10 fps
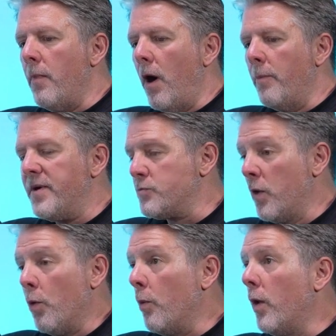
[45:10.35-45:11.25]
Our business,
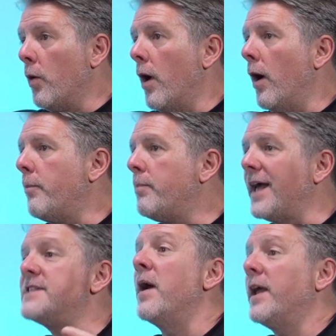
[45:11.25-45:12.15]
we were a
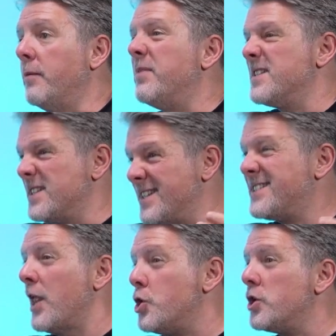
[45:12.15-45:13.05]
placemaking business,
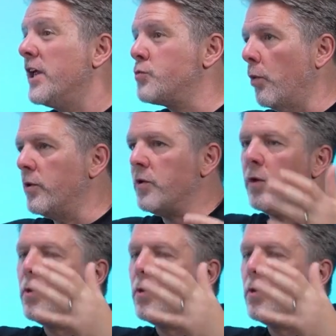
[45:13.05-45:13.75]
essentially, is what we did.